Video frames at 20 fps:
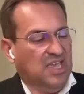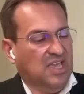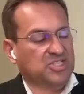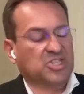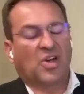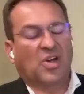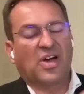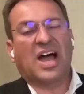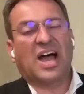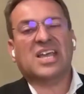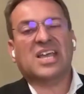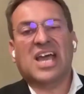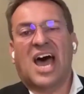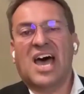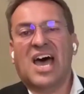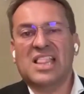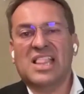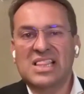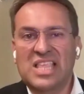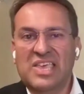So I
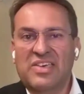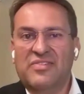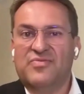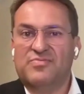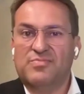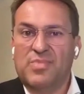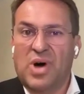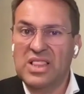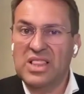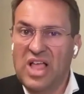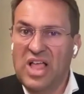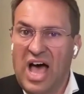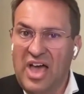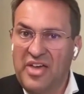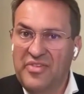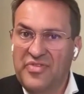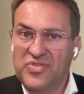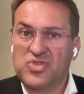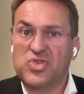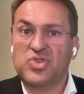can't live my
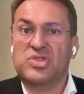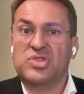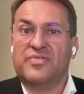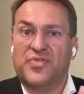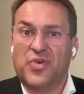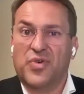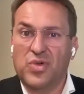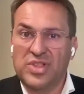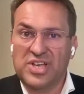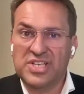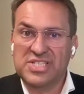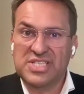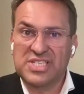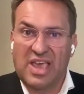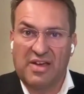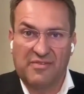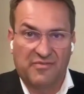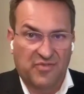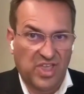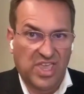life to the fullest
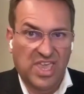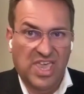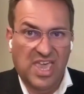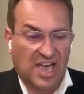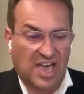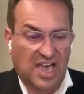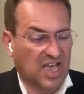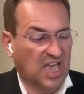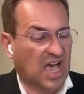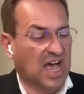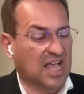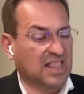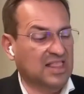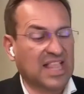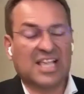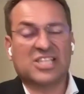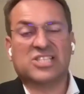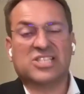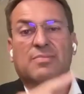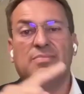every year
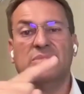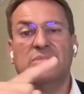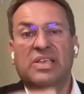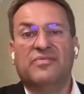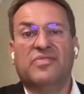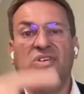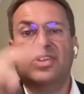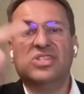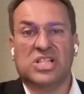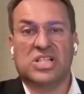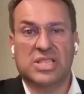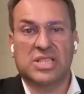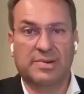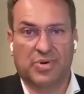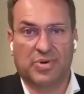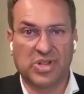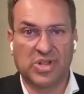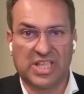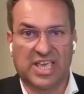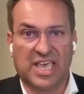unless I'm living
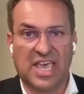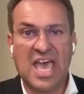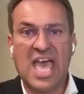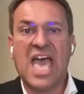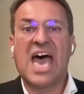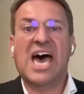deliberately.